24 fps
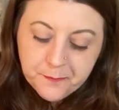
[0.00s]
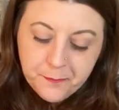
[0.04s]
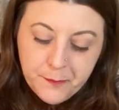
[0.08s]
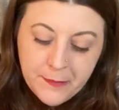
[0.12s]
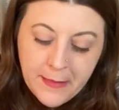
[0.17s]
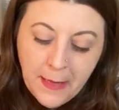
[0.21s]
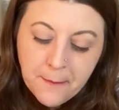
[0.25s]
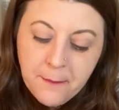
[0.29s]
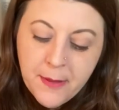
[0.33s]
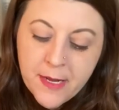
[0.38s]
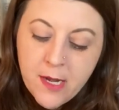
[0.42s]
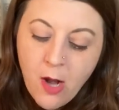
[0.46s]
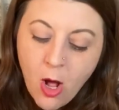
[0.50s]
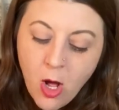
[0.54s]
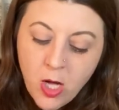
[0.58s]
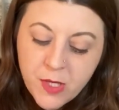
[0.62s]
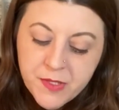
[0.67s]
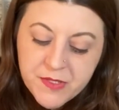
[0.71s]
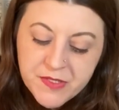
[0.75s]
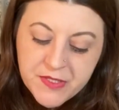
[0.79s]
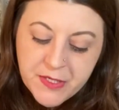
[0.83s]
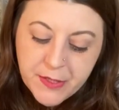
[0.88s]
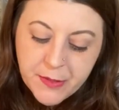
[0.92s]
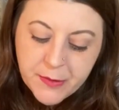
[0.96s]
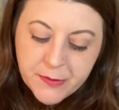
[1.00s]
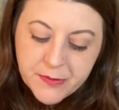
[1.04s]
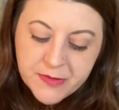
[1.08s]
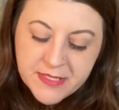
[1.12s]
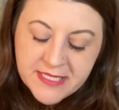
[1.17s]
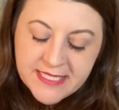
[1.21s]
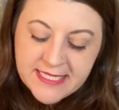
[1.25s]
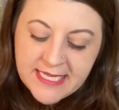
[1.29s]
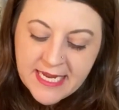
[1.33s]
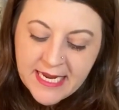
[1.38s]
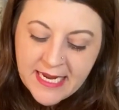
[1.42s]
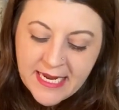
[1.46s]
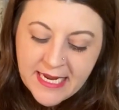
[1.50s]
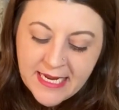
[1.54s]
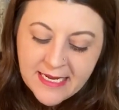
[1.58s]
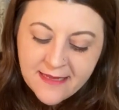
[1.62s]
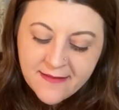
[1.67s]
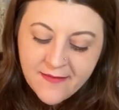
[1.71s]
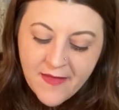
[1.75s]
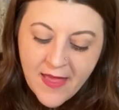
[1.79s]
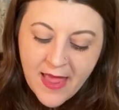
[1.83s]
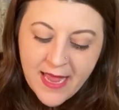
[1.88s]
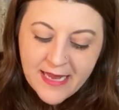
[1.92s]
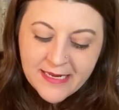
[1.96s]
but also saying
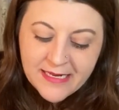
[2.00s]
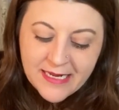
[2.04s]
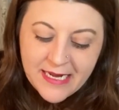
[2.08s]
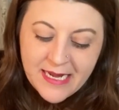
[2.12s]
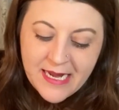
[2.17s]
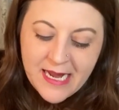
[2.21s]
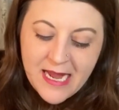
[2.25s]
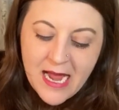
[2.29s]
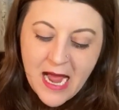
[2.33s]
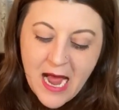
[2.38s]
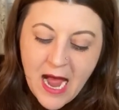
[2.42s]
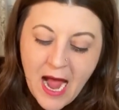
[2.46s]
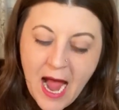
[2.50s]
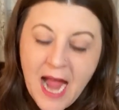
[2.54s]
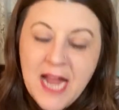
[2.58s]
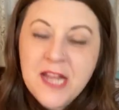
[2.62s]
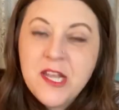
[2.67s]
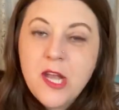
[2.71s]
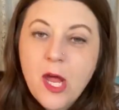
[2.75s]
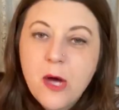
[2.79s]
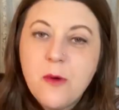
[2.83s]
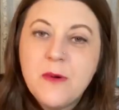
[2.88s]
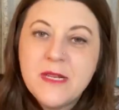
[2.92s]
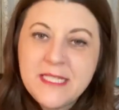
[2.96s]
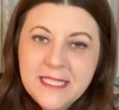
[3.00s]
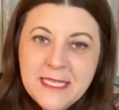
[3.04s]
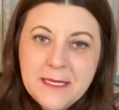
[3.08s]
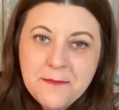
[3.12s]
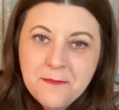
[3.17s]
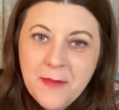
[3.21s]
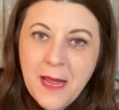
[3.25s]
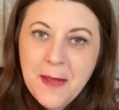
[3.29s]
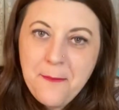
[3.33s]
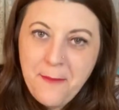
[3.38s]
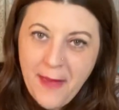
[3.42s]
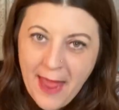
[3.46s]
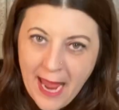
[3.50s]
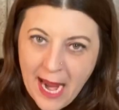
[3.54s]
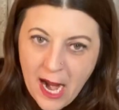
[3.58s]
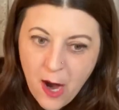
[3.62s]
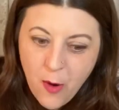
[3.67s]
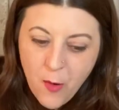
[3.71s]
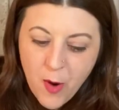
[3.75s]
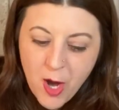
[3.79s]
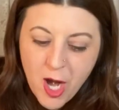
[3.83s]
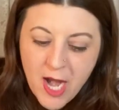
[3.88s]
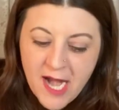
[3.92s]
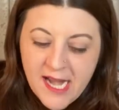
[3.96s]
that I know it's in my power
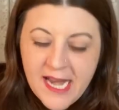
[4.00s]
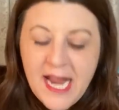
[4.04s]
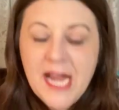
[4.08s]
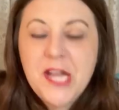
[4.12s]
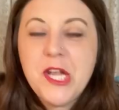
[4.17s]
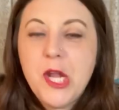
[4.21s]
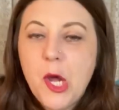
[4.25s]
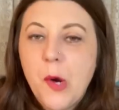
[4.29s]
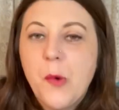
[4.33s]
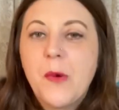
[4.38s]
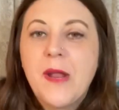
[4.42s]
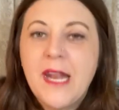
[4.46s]
and I know what I